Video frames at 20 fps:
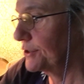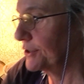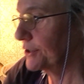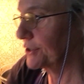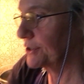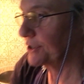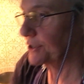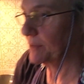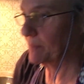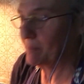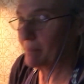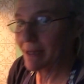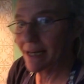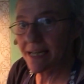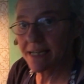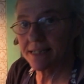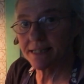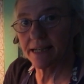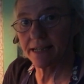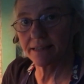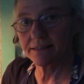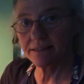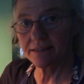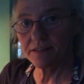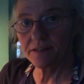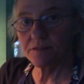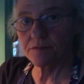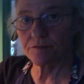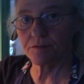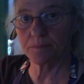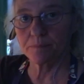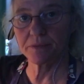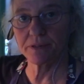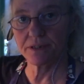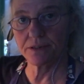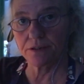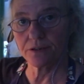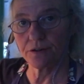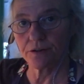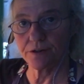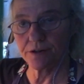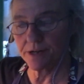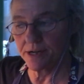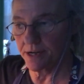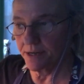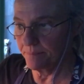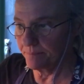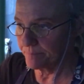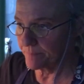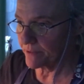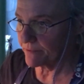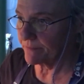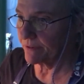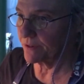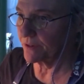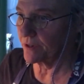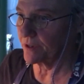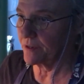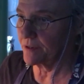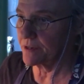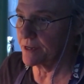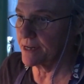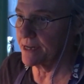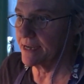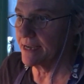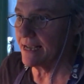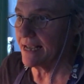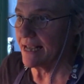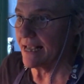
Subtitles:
took some plantain leaves from in the yard, around the yard,